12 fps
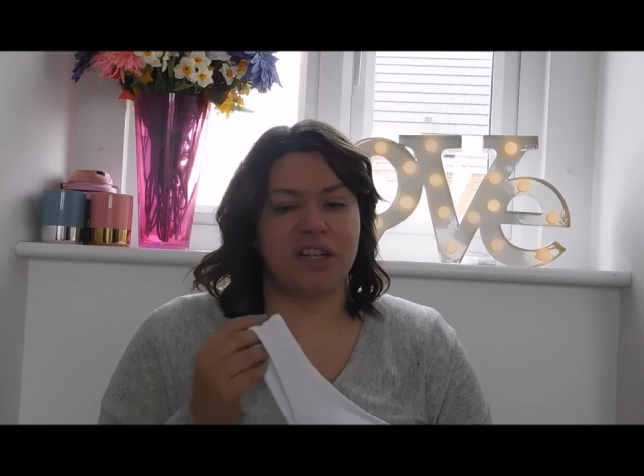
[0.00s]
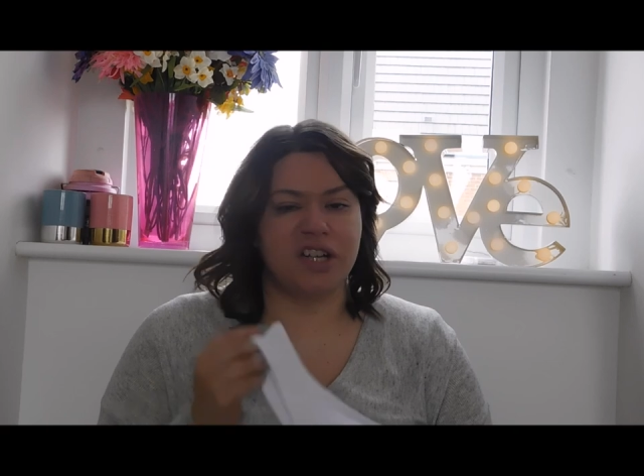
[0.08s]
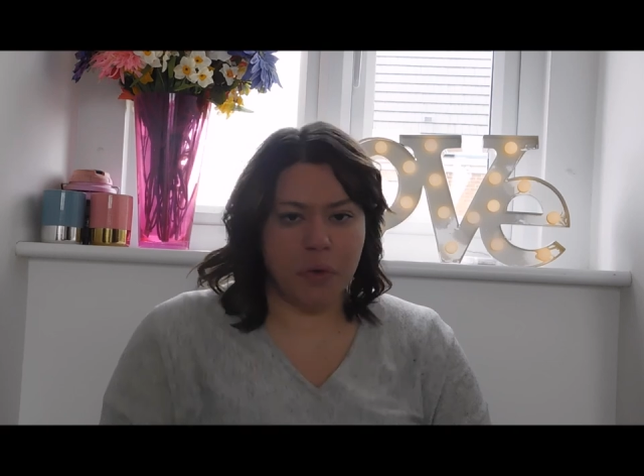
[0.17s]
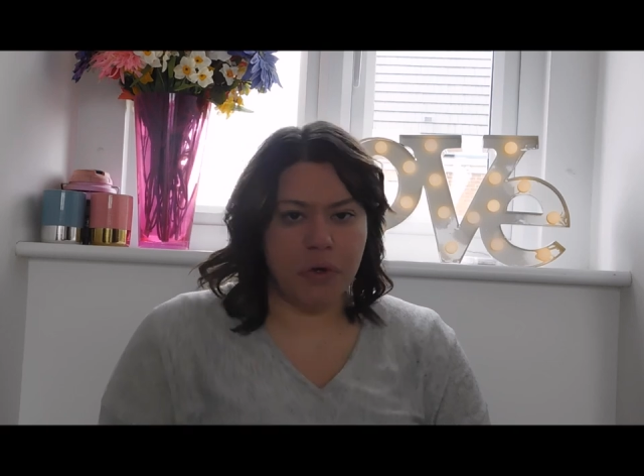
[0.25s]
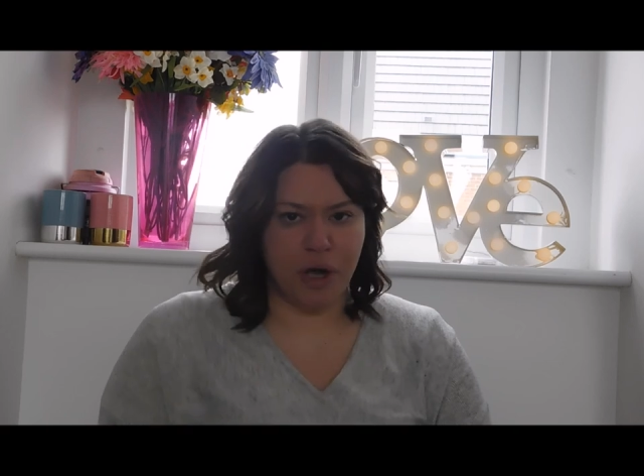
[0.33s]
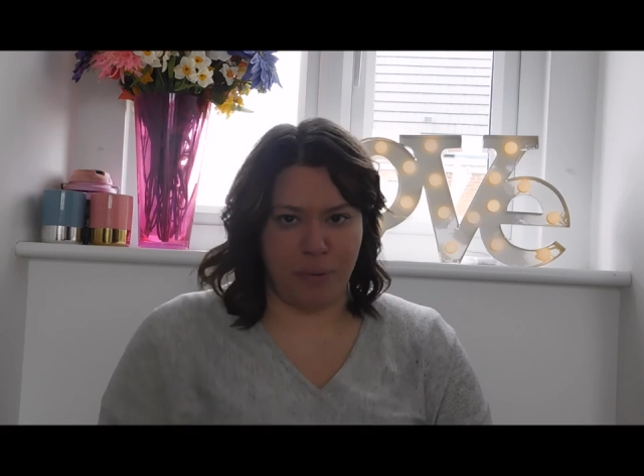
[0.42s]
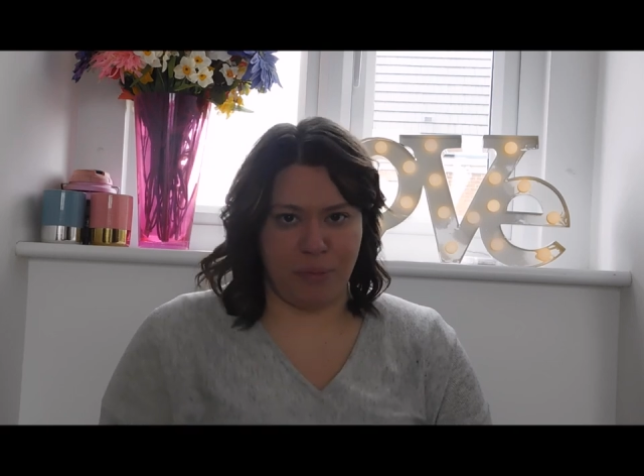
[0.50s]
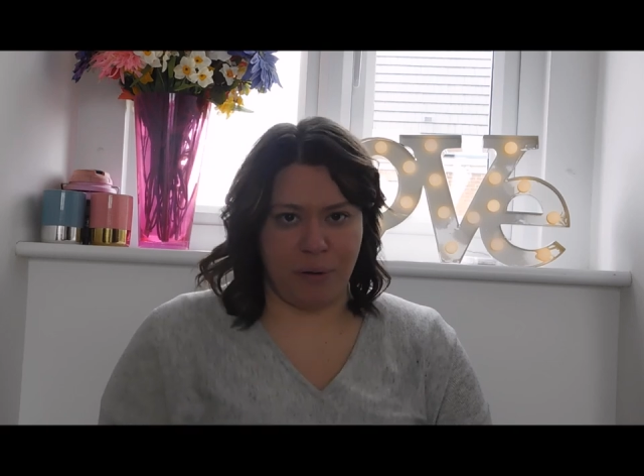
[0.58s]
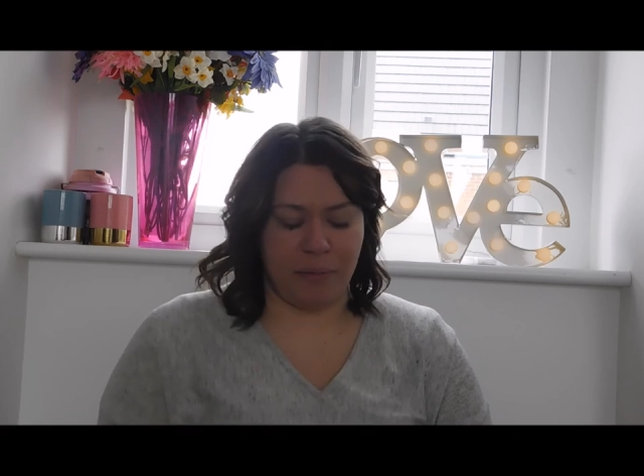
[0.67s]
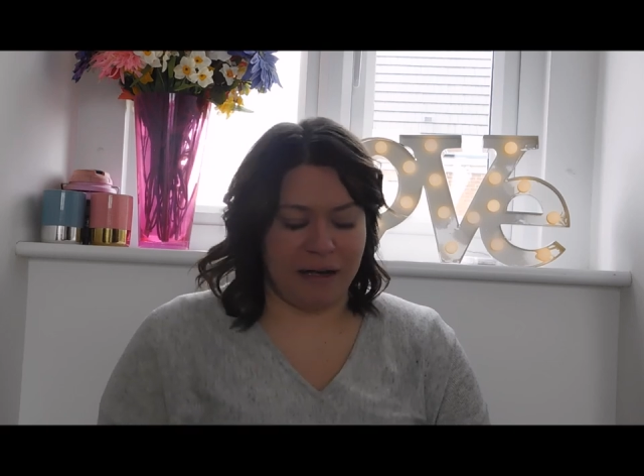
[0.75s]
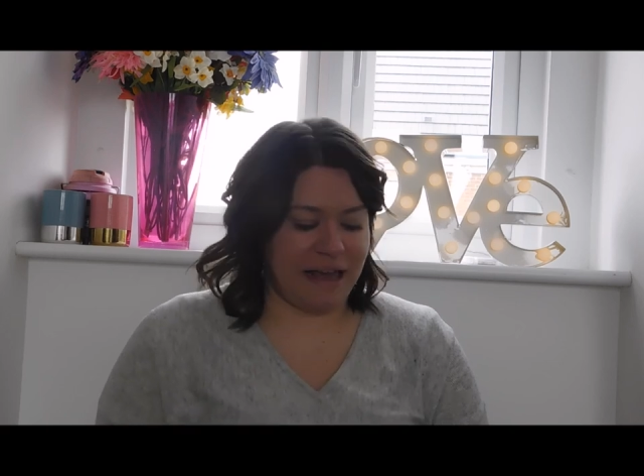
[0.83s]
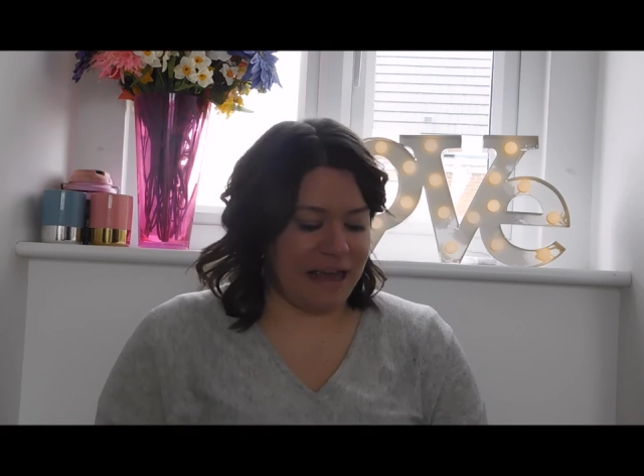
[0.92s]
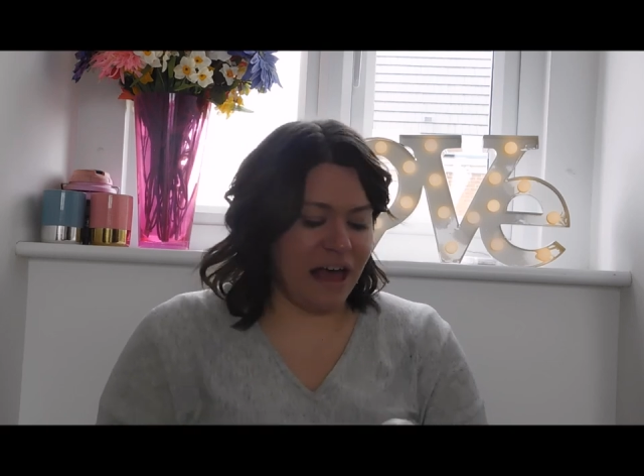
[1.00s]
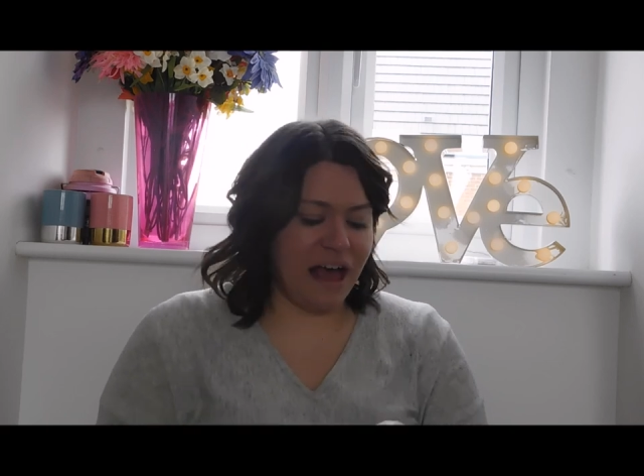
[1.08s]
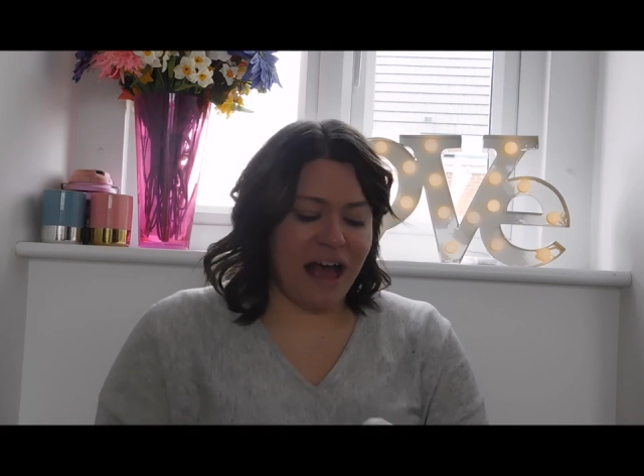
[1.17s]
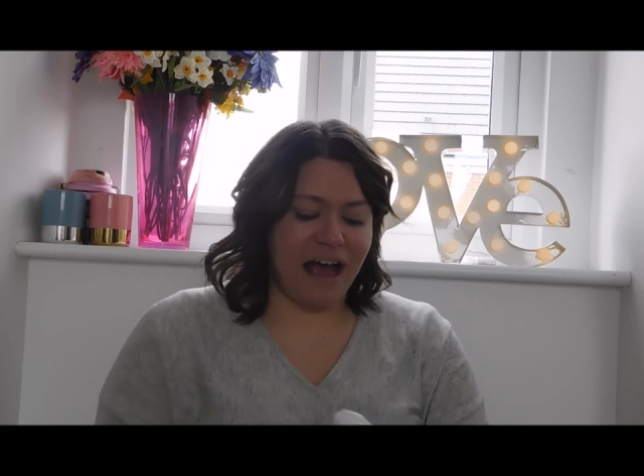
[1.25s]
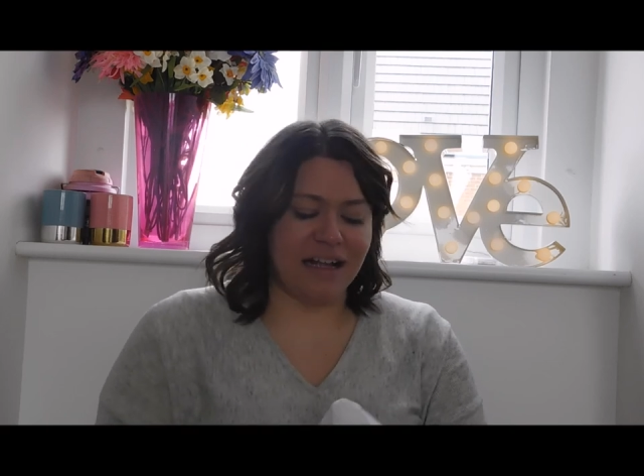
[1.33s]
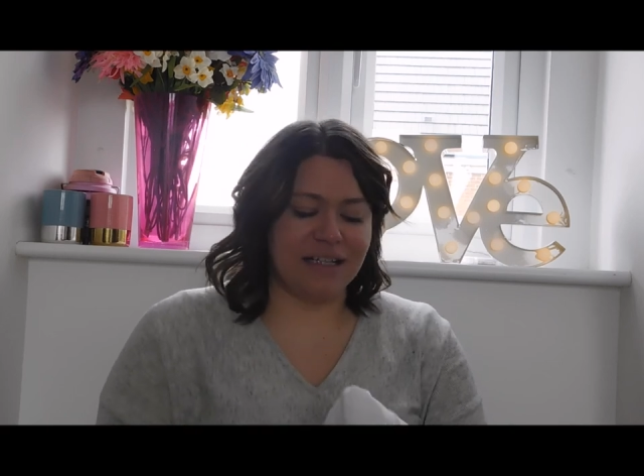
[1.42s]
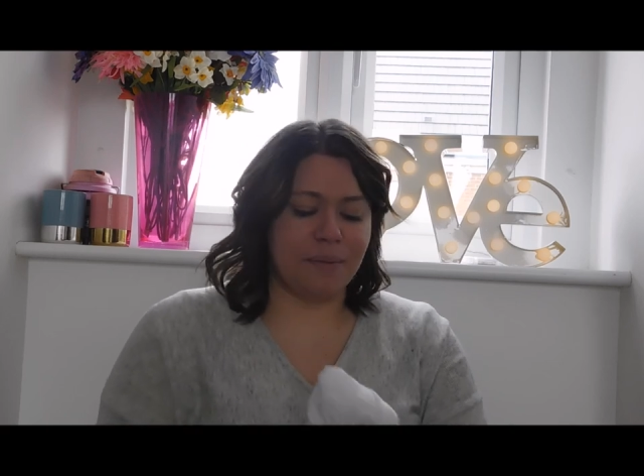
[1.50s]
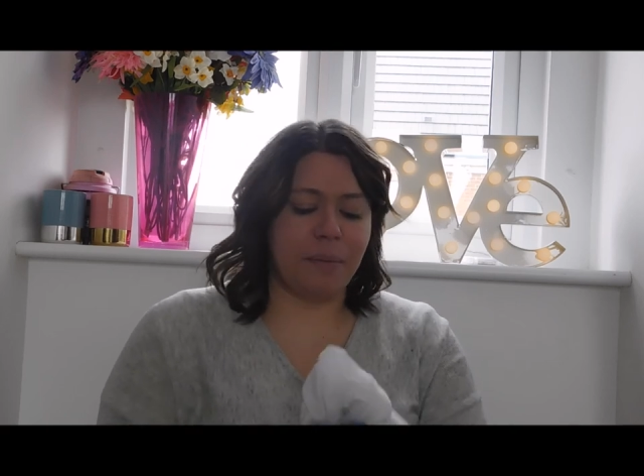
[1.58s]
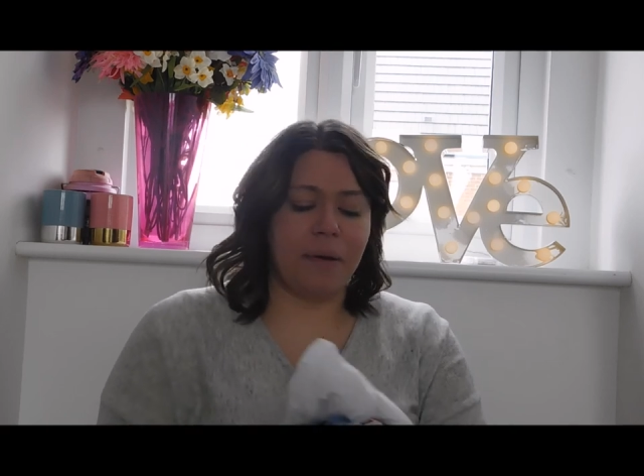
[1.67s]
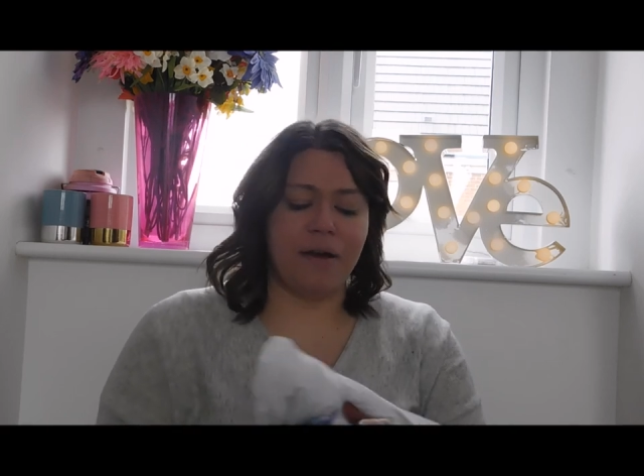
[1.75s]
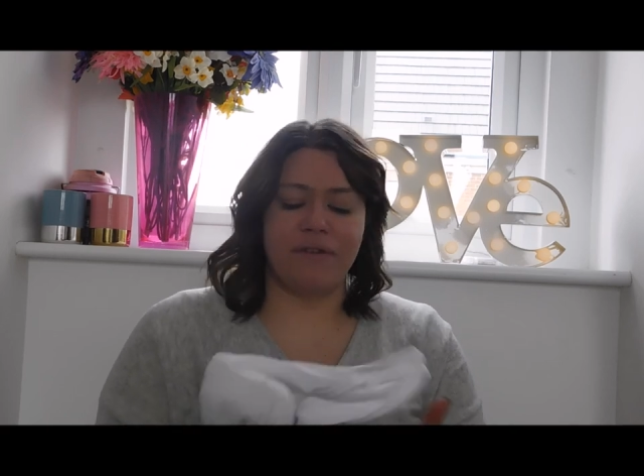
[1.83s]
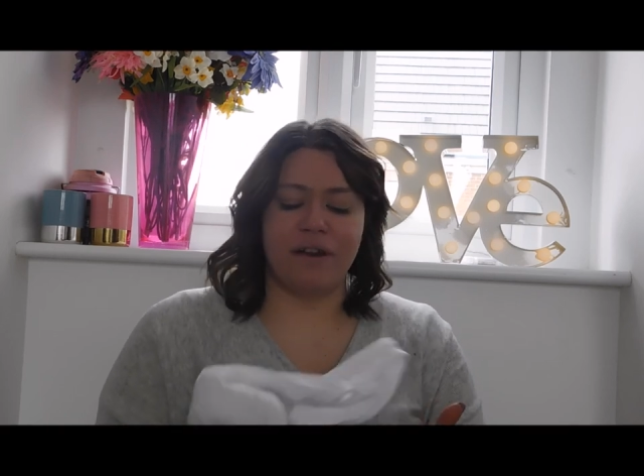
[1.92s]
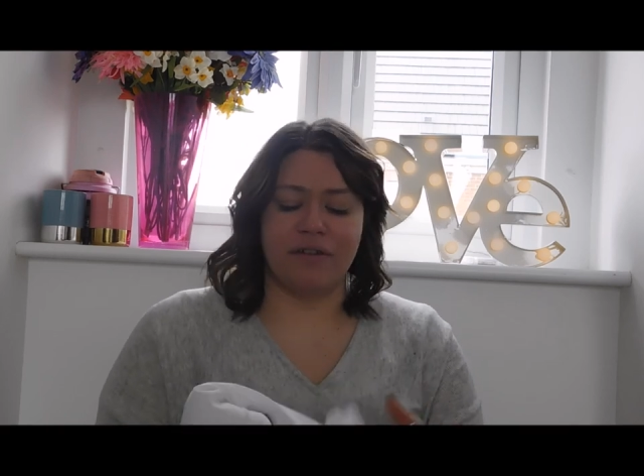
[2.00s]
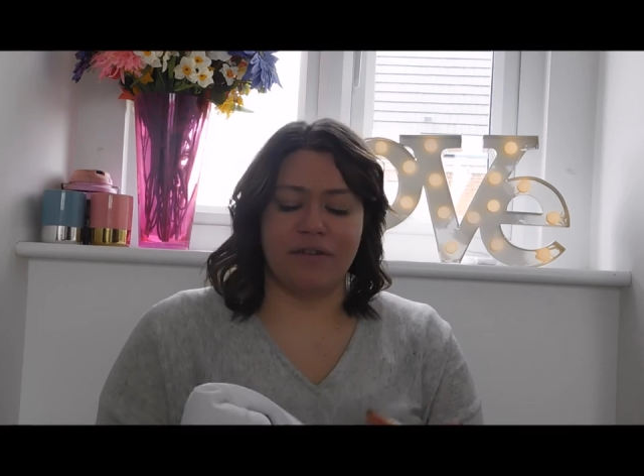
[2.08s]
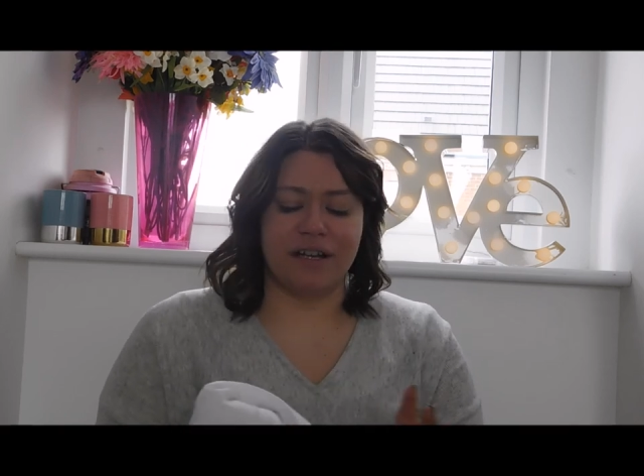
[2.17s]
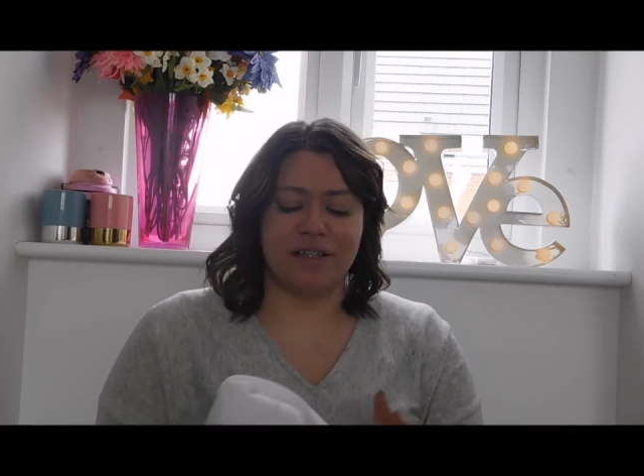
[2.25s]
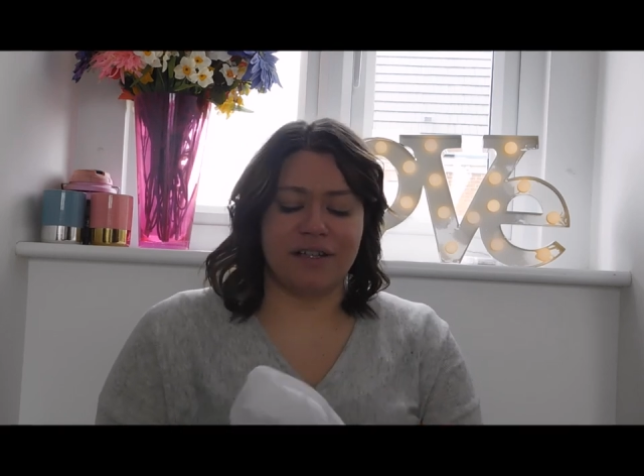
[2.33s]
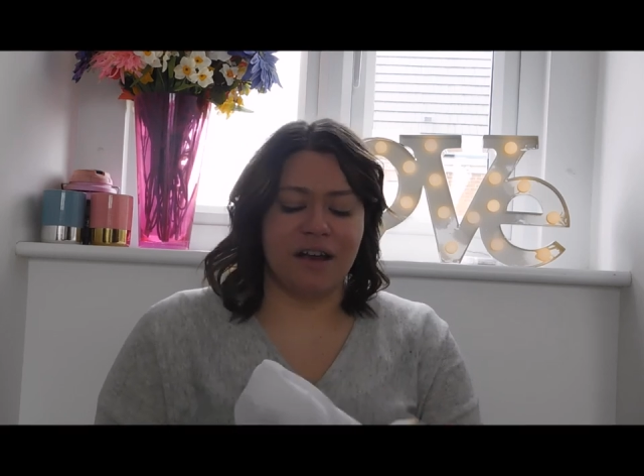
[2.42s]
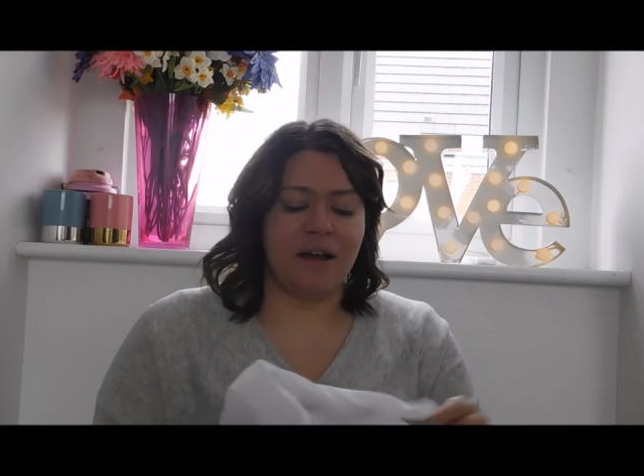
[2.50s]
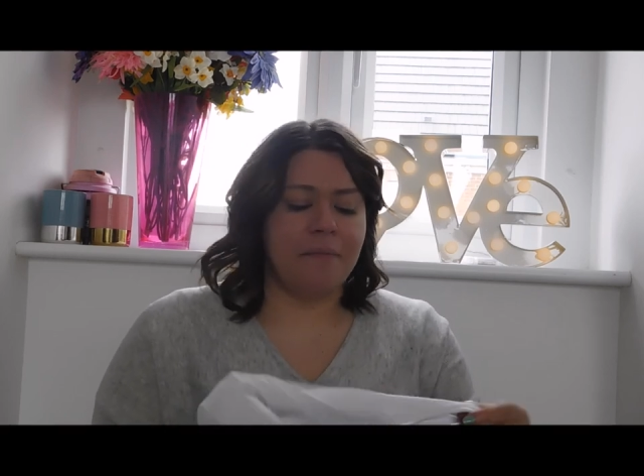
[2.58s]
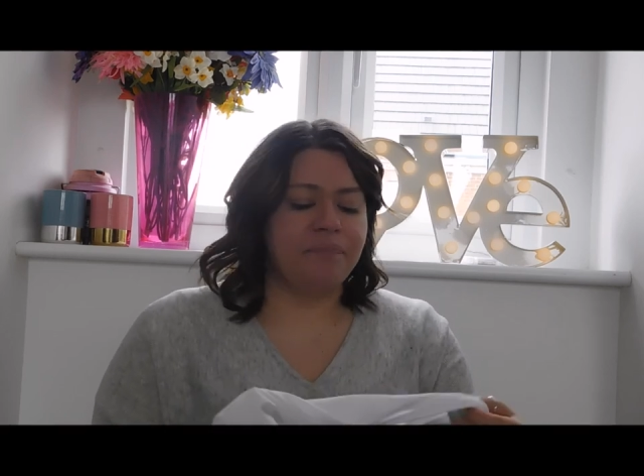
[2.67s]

They don't go bobbly. And to be perfectly honest,